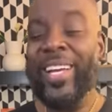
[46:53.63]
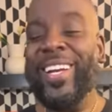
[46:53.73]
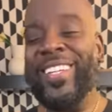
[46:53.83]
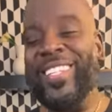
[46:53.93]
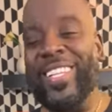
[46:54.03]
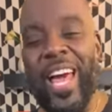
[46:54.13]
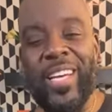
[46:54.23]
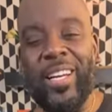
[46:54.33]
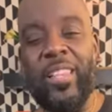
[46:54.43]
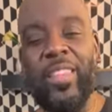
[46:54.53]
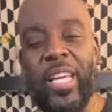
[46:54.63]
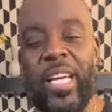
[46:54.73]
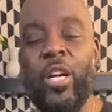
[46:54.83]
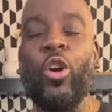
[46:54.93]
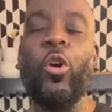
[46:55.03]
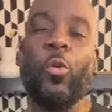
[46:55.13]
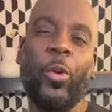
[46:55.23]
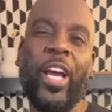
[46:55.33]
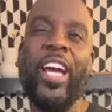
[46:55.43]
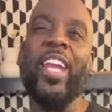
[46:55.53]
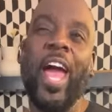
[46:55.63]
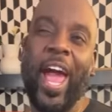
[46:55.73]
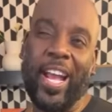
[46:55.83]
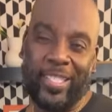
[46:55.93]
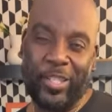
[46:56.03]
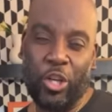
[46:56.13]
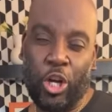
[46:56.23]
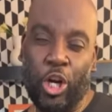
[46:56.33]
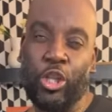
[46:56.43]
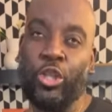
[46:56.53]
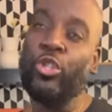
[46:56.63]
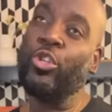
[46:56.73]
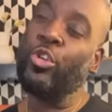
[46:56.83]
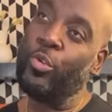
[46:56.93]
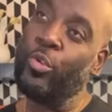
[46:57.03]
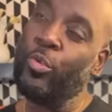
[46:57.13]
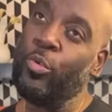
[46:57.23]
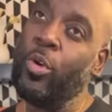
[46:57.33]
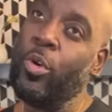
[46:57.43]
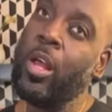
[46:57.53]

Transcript: It's like the Korean answer to